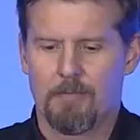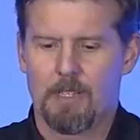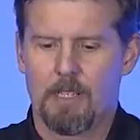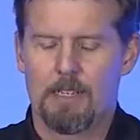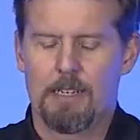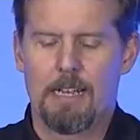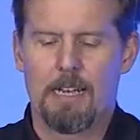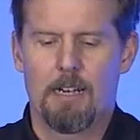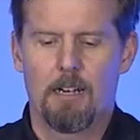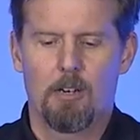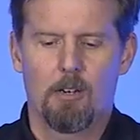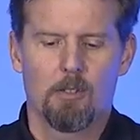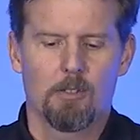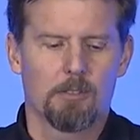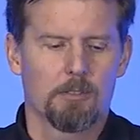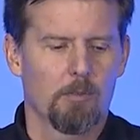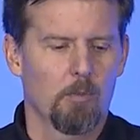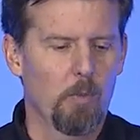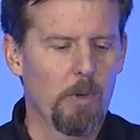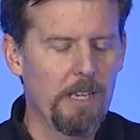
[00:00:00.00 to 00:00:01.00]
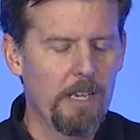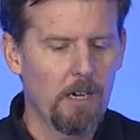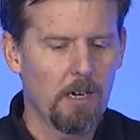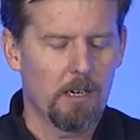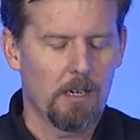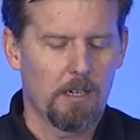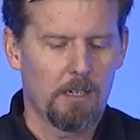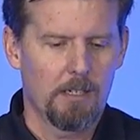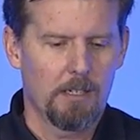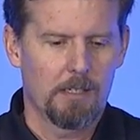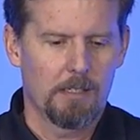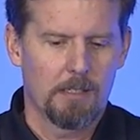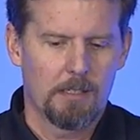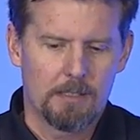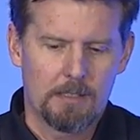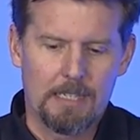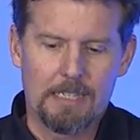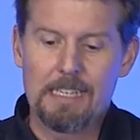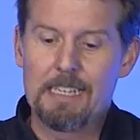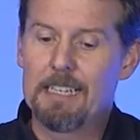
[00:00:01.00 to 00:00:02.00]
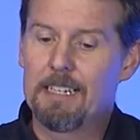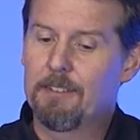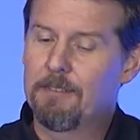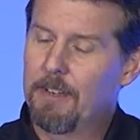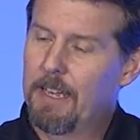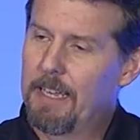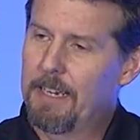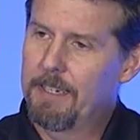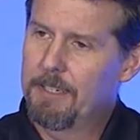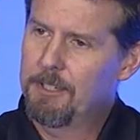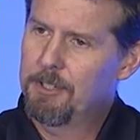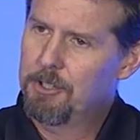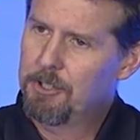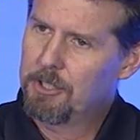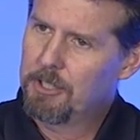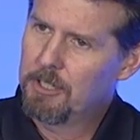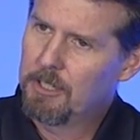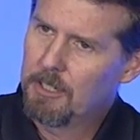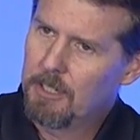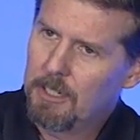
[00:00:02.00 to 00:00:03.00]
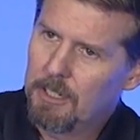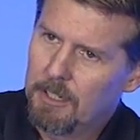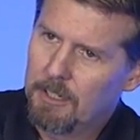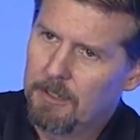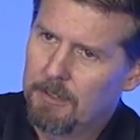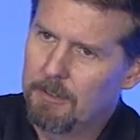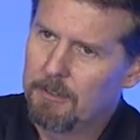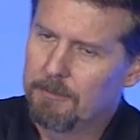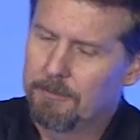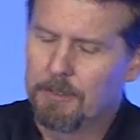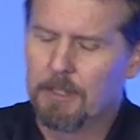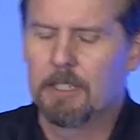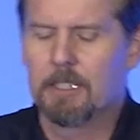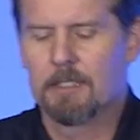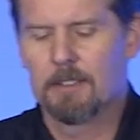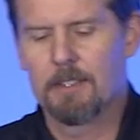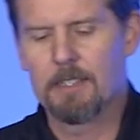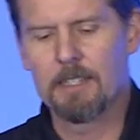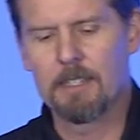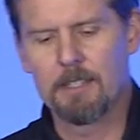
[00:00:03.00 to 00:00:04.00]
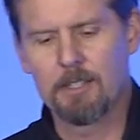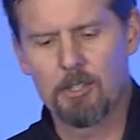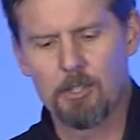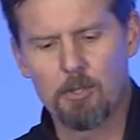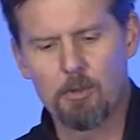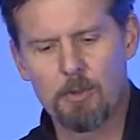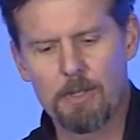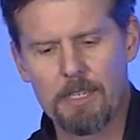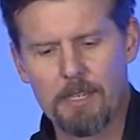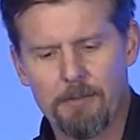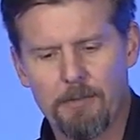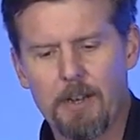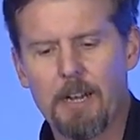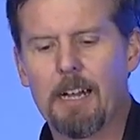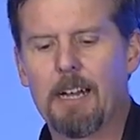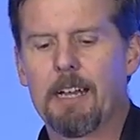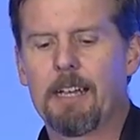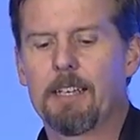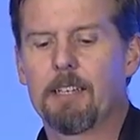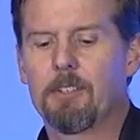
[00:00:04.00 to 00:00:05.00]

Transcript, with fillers: Now, we are taking advantage of the UEFI